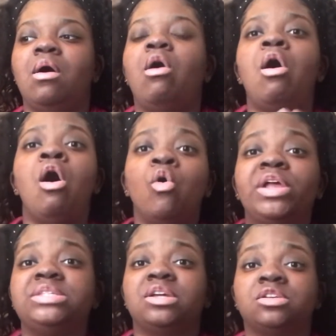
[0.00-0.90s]

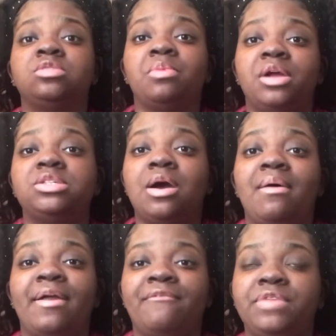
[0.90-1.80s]
always express how
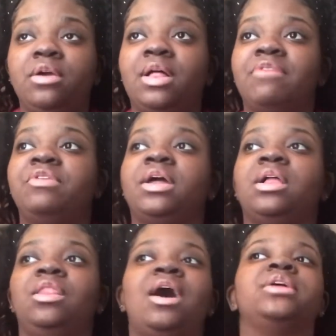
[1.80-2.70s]
I feel. I feel like a
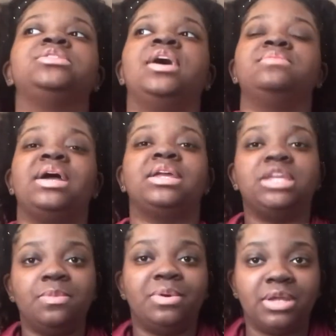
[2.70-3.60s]
lot of times I
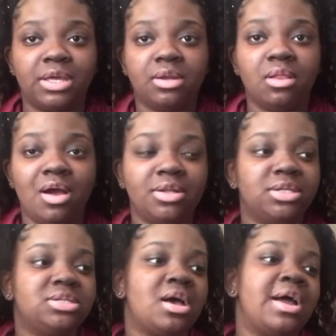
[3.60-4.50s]
keep it in a lot of
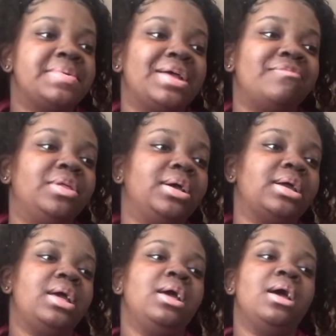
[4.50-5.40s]
the time, and I feel like
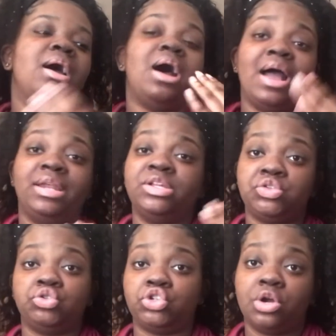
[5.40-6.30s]
I need
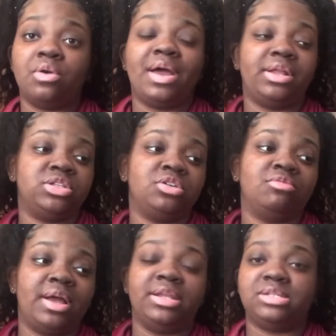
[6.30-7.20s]
to journal. I need to
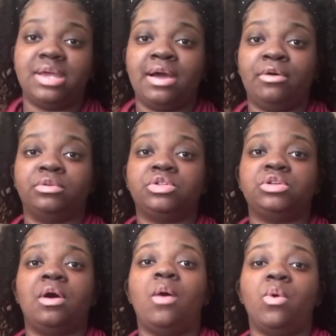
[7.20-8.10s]
write it down.
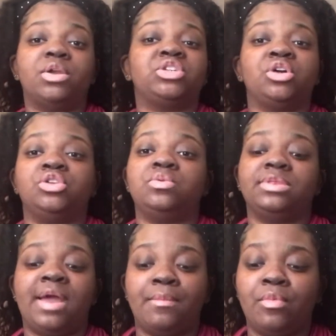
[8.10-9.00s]
So I want to start doing
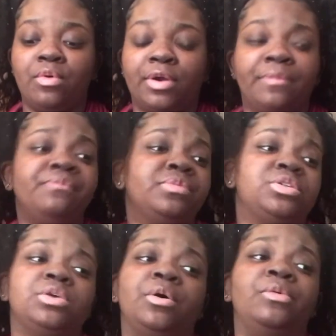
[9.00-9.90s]
that more.
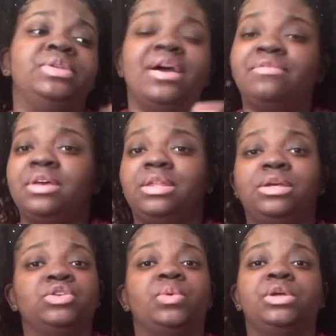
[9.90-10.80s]
So definitely
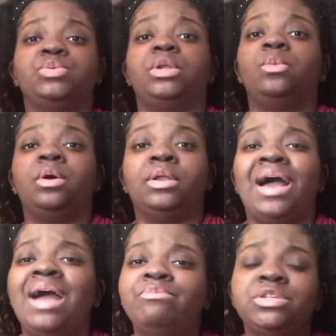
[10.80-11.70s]
in 2021.
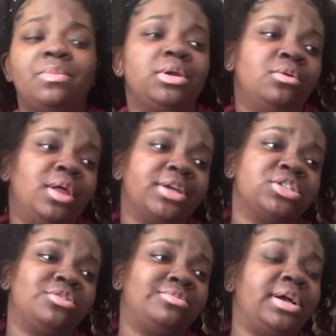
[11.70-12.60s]
I'm somebody who likes
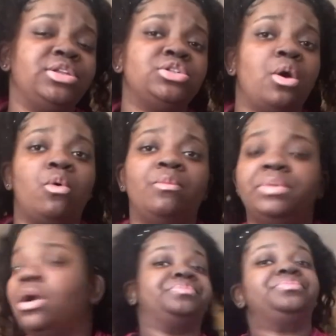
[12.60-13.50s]
to write, so it won't
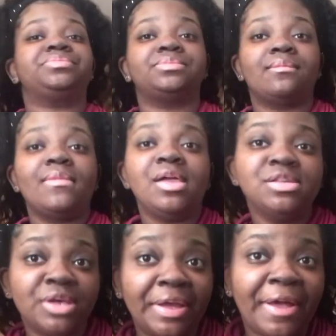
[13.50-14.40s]
be hard.
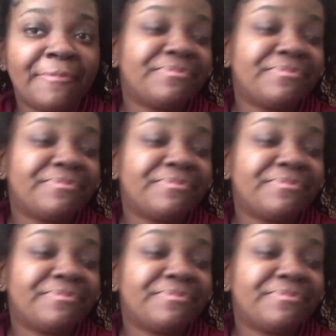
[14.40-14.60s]
So yeah.